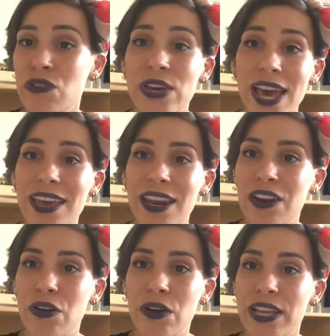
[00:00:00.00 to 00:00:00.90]
You can get
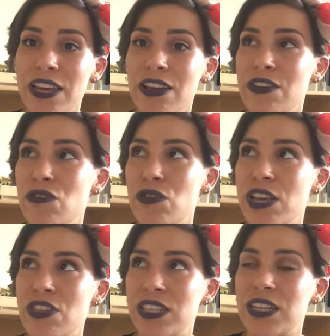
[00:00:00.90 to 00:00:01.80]
in early. You
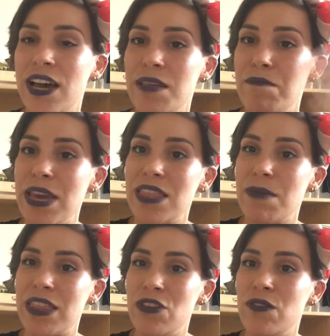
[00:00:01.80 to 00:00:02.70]
can just either meet them
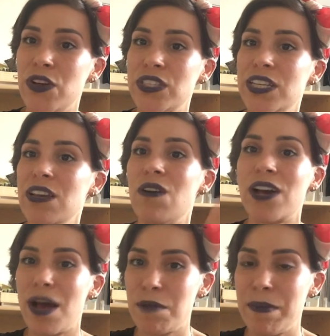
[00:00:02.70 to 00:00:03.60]
at the university or
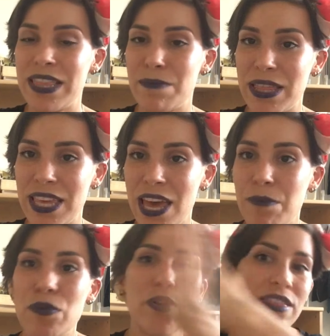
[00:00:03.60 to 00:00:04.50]
come and meet them at the
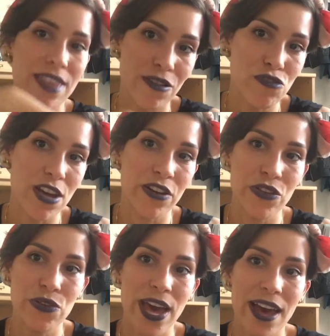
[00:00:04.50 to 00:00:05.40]
airport and they'll shuttle
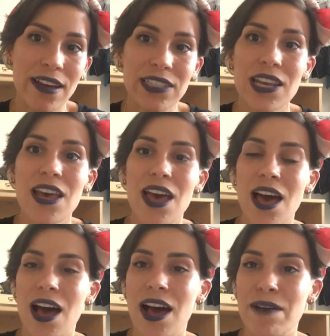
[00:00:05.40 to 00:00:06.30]
you out.
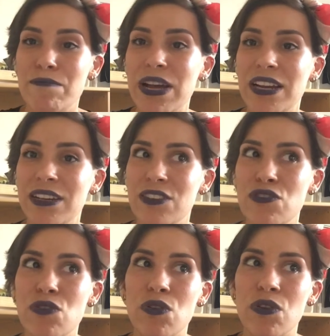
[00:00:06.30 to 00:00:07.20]
But
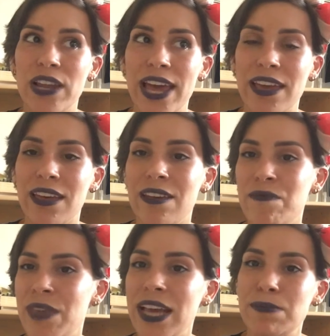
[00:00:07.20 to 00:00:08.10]
your
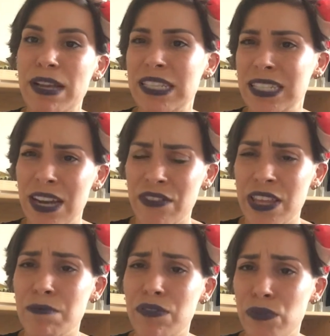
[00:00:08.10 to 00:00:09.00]
expenses and
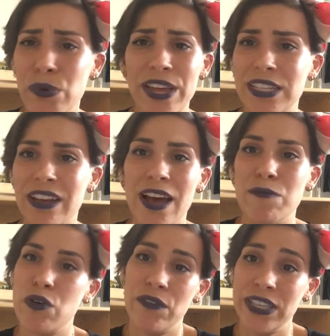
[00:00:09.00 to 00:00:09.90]
everything before that time,
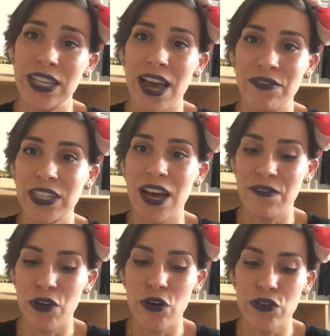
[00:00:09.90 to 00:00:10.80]
you obviously have to
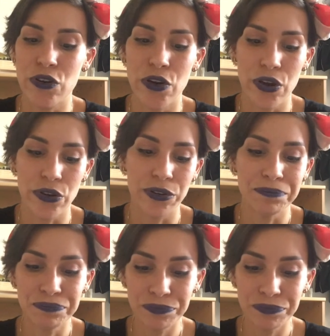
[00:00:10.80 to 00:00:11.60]
cover on your own.